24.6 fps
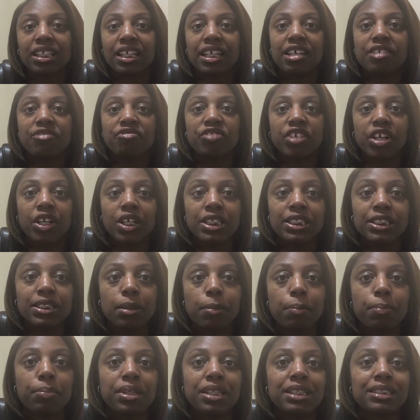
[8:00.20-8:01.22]
again, very
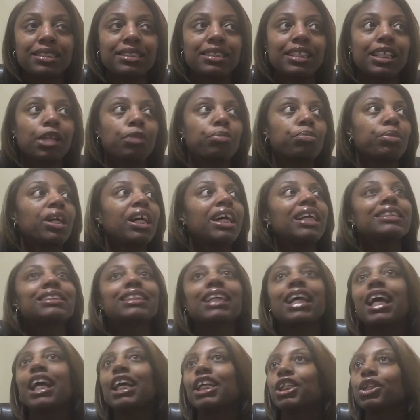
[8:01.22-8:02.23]
simplistic, but
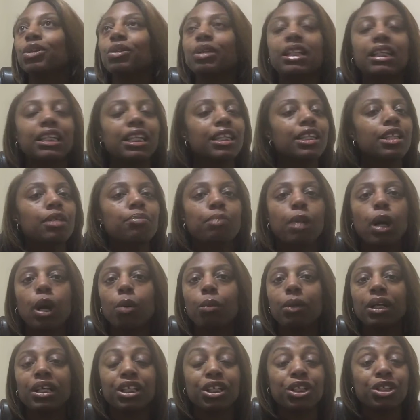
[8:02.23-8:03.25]
you get in the
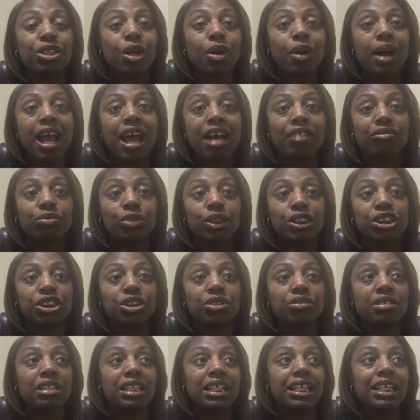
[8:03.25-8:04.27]
moment, you don't have what
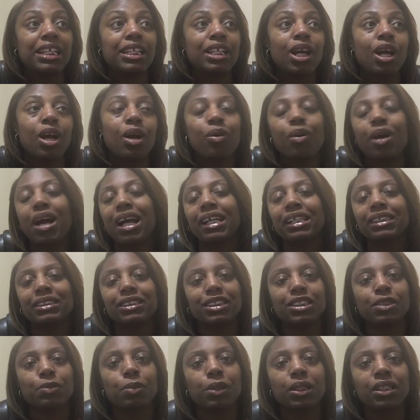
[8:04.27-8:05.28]
you need. Oh, I can
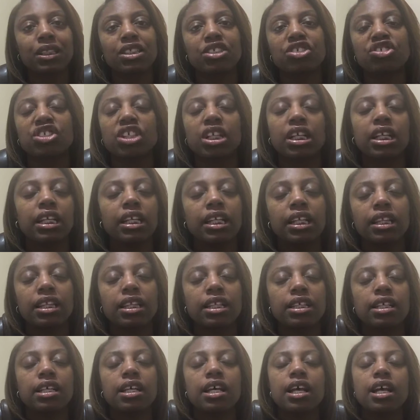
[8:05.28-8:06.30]
just put this chicken
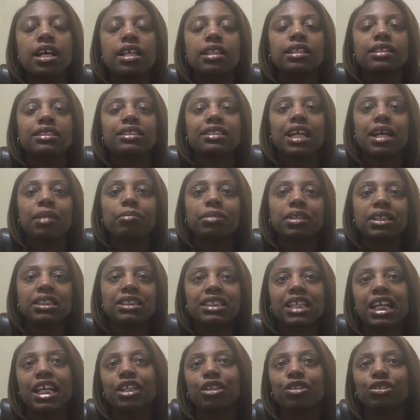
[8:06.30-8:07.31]
in the same
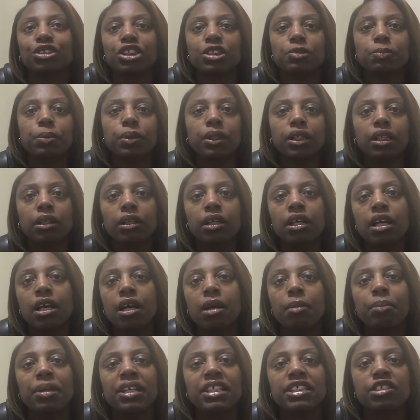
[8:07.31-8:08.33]
container. Just put a
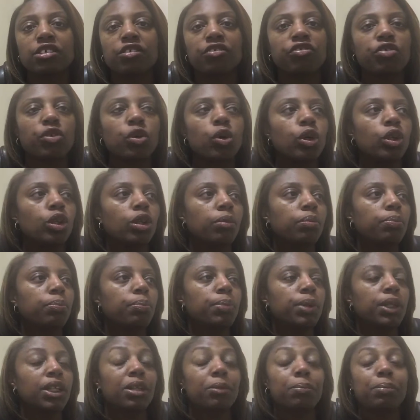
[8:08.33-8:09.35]
piece of foil or
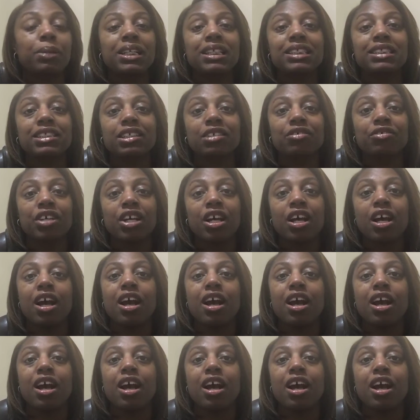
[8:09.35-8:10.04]
put a piece of